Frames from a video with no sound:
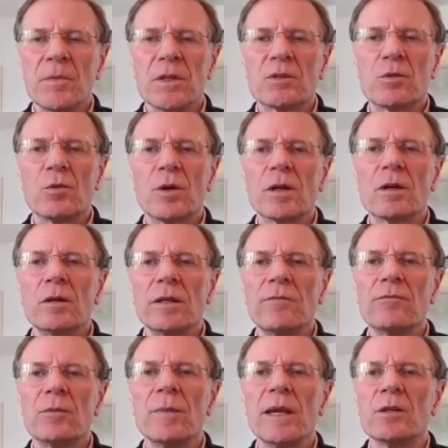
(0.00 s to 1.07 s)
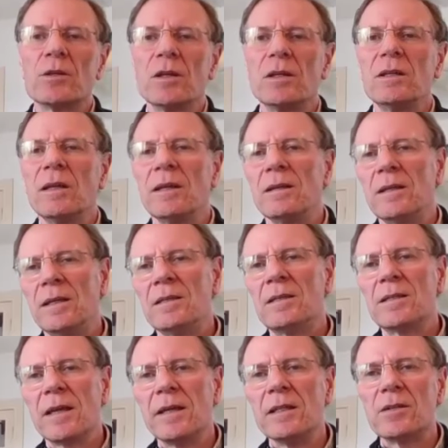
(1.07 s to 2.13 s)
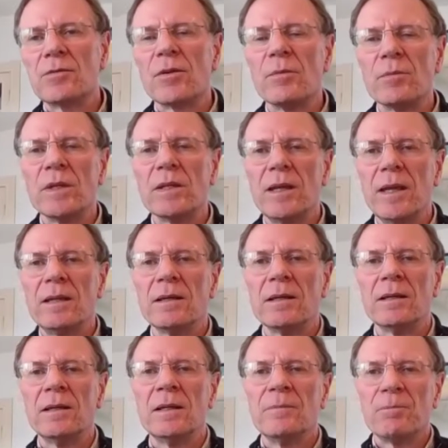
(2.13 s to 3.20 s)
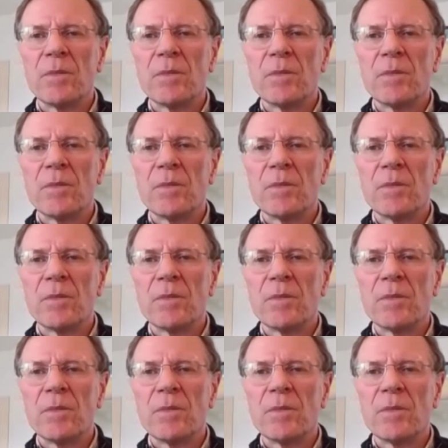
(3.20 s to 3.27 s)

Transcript: historical information and insights from the data